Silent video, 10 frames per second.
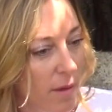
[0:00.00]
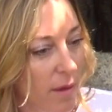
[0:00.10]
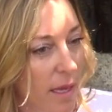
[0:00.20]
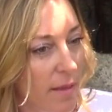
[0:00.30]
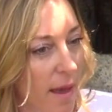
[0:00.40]

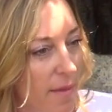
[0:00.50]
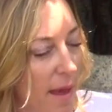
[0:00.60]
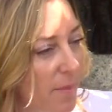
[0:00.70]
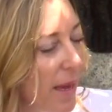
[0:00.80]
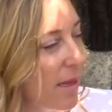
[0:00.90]
and
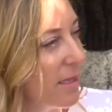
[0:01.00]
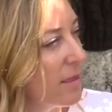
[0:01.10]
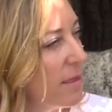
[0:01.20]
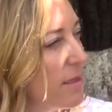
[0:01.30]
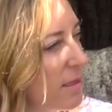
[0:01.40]
that
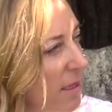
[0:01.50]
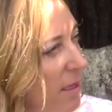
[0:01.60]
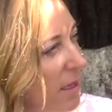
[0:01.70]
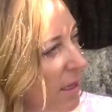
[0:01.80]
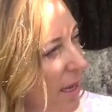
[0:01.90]
balance.
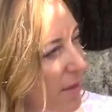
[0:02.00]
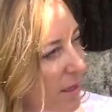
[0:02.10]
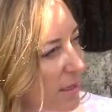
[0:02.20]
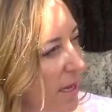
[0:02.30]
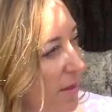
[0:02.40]

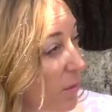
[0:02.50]
And the